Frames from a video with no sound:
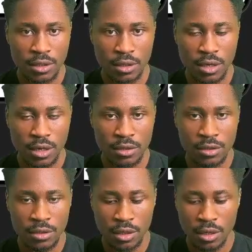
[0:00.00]

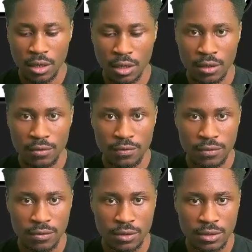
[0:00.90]
color
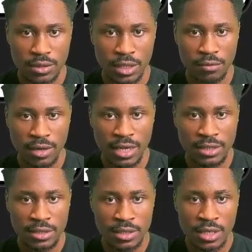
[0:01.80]
of, let's say,
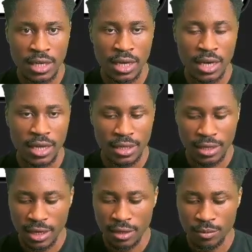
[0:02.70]
red. And
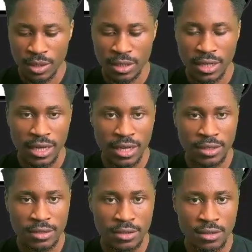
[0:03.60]
then we're going to
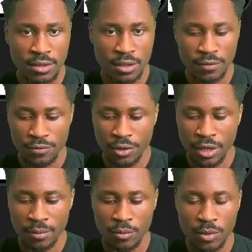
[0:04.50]
add a
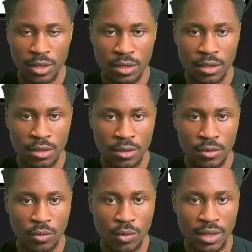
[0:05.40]
frame with a
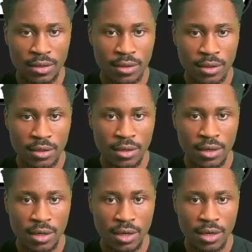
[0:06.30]
width
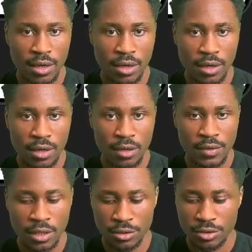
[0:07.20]
of
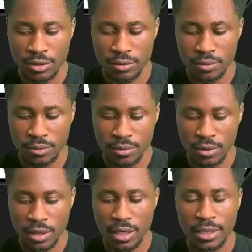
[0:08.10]
100
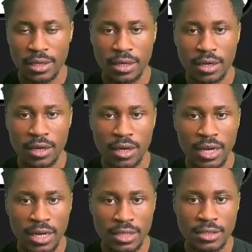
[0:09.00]
and a
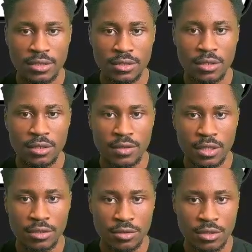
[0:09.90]
height of
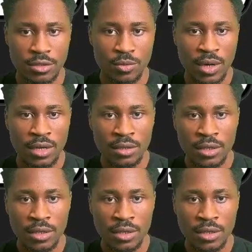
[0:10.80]
100 as well.